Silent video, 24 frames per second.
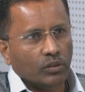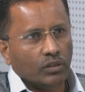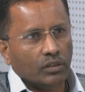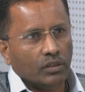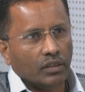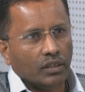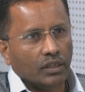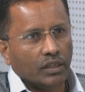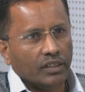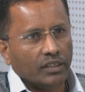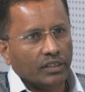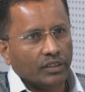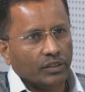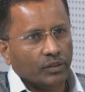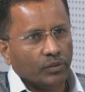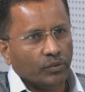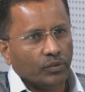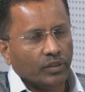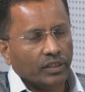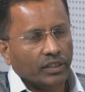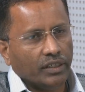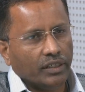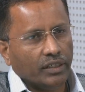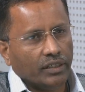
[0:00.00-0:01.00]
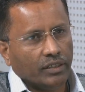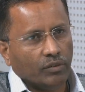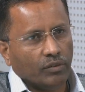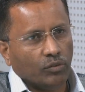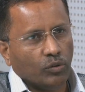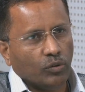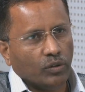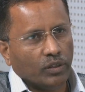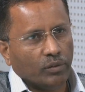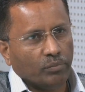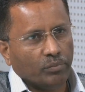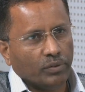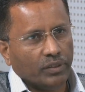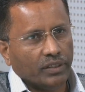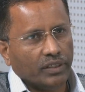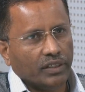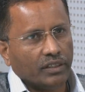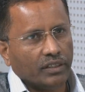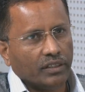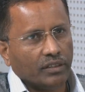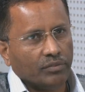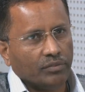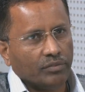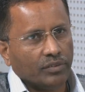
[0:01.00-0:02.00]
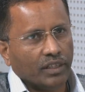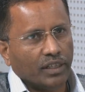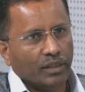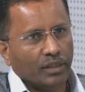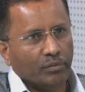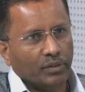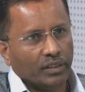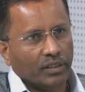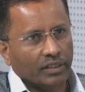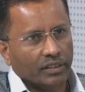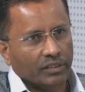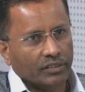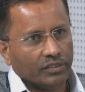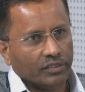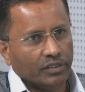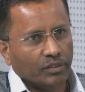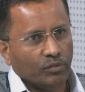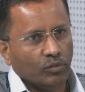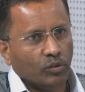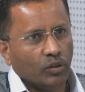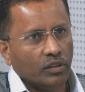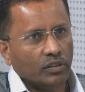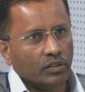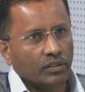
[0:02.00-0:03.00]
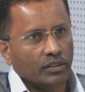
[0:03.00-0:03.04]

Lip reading: and today over a period of time it has evolved